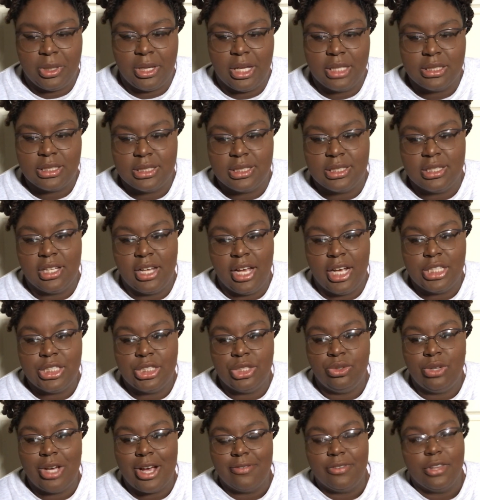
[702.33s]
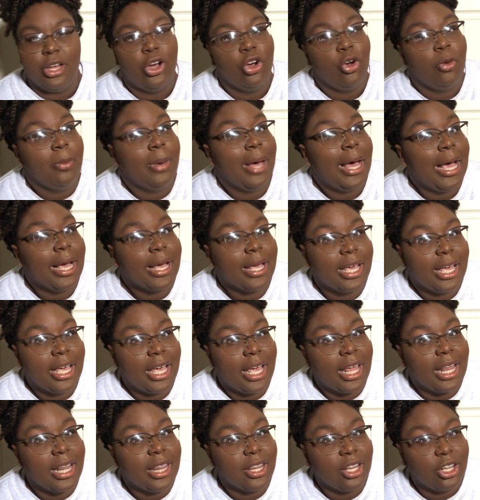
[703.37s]
because it's less you have to owe back
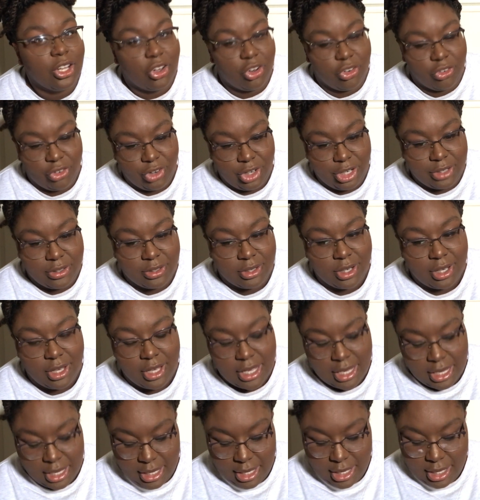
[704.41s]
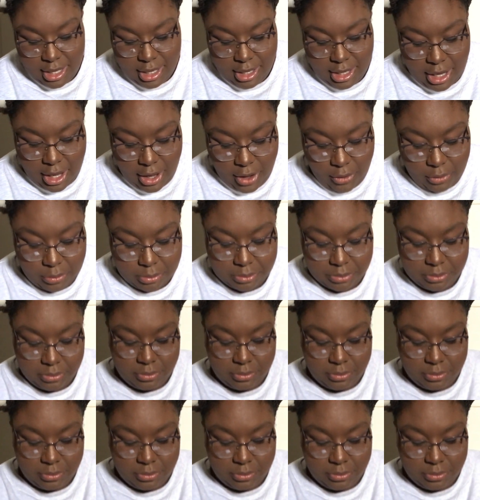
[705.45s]
in the long run. Now,